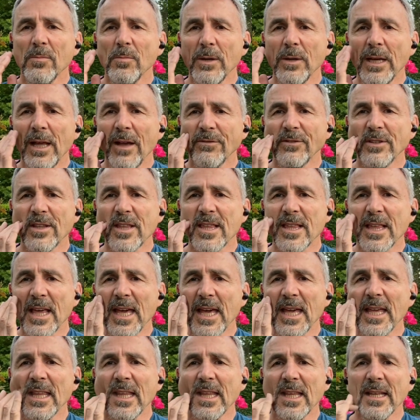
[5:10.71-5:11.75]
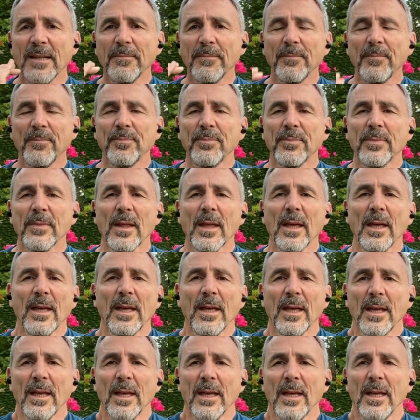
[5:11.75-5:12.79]
we'd have to say that
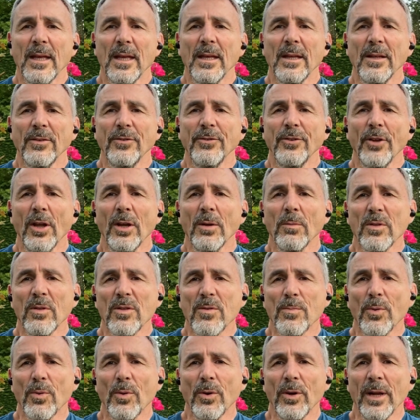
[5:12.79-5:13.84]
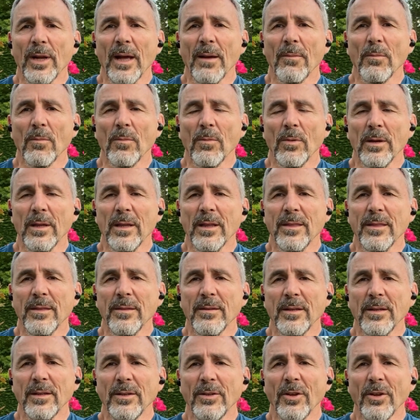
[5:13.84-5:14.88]
Donald was brought up with
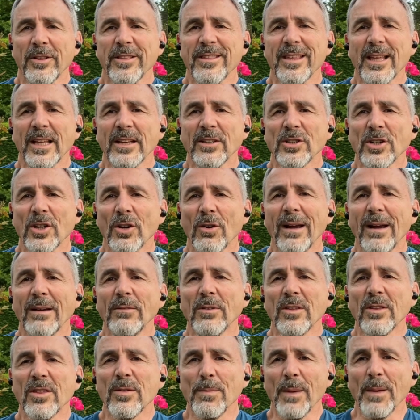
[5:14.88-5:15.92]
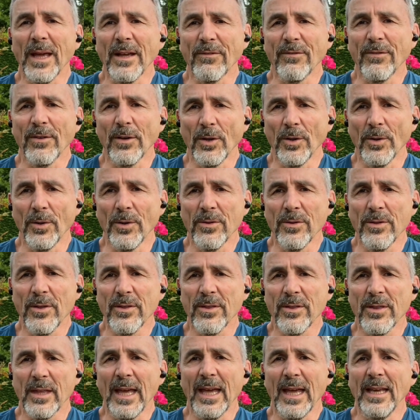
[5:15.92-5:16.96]
not such a great respect for
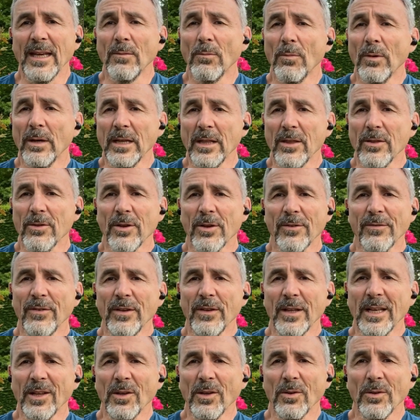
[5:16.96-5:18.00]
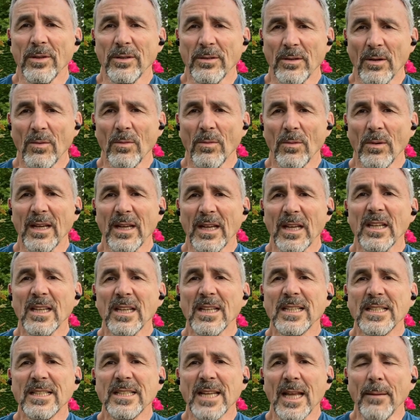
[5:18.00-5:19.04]
losers, and when he's not feeling good,
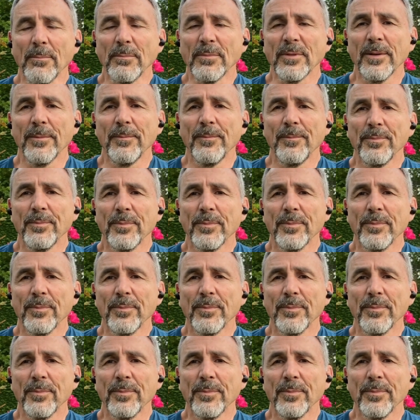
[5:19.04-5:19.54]
contempt.